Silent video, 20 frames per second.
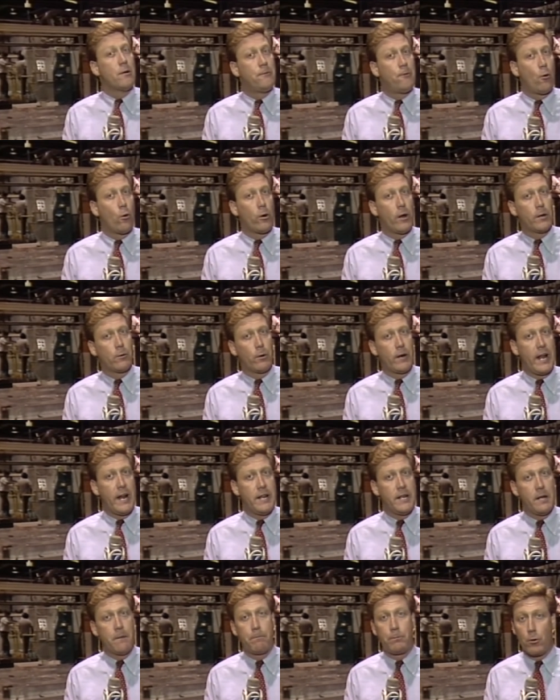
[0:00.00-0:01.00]
The
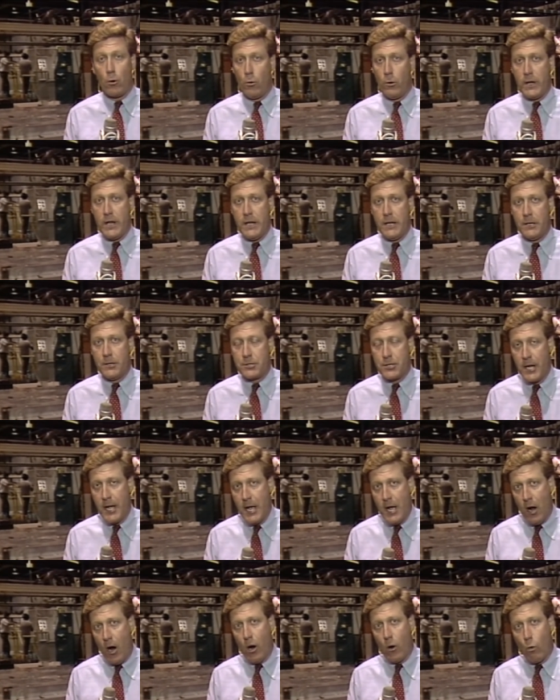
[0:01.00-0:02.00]
480 employees
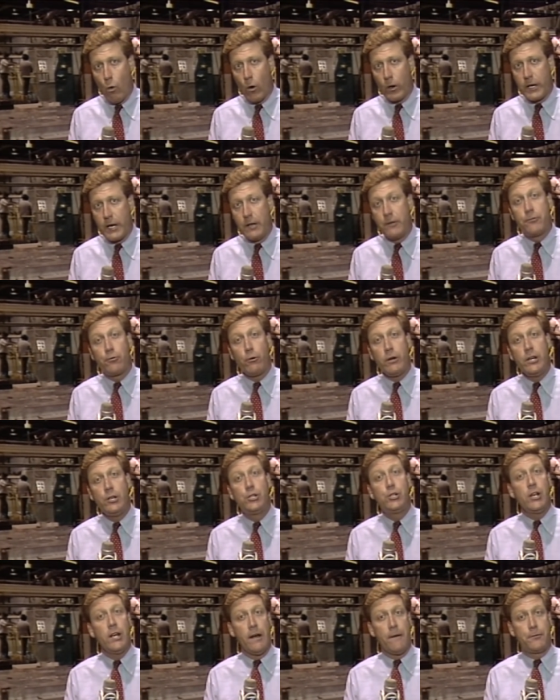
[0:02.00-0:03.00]
are working three
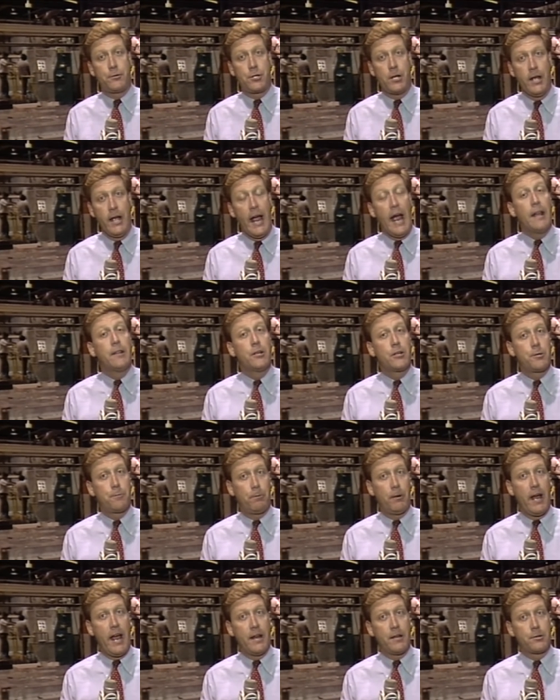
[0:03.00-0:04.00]
shifts, and this
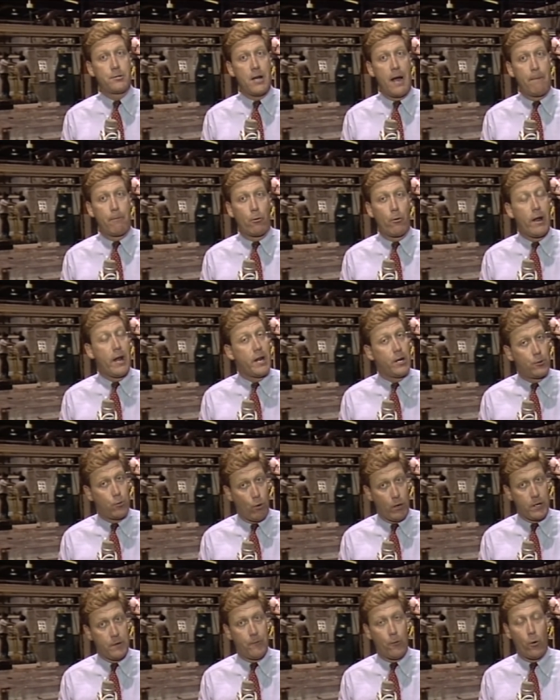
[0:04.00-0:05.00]
plant is operating
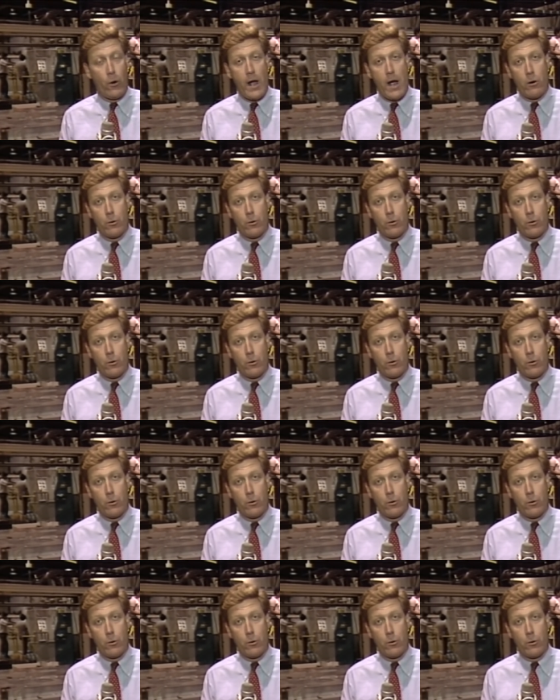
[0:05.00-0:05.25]
24